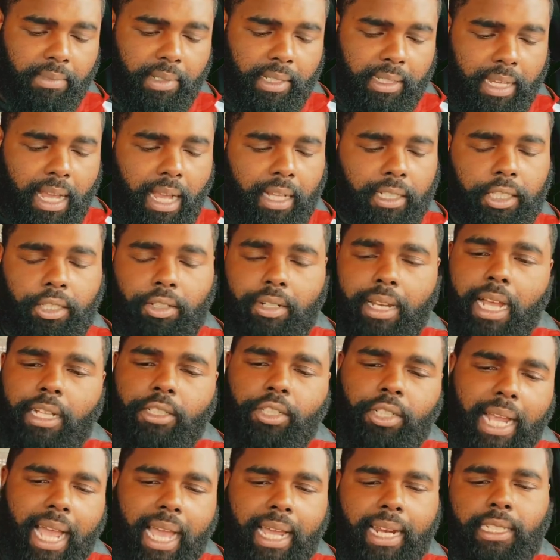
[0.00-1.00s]
Y'all, y'all
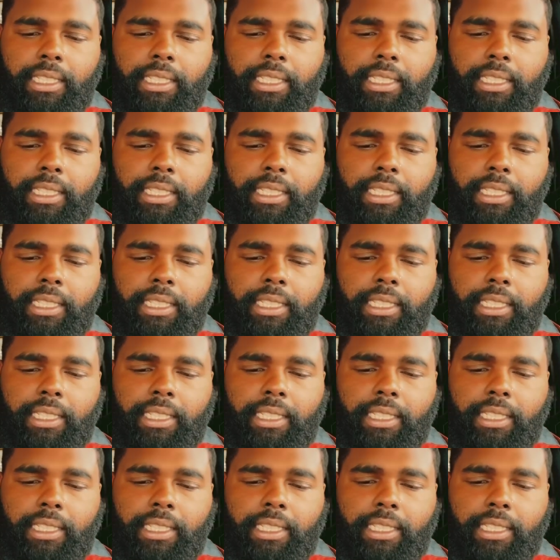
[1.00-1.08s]
trying to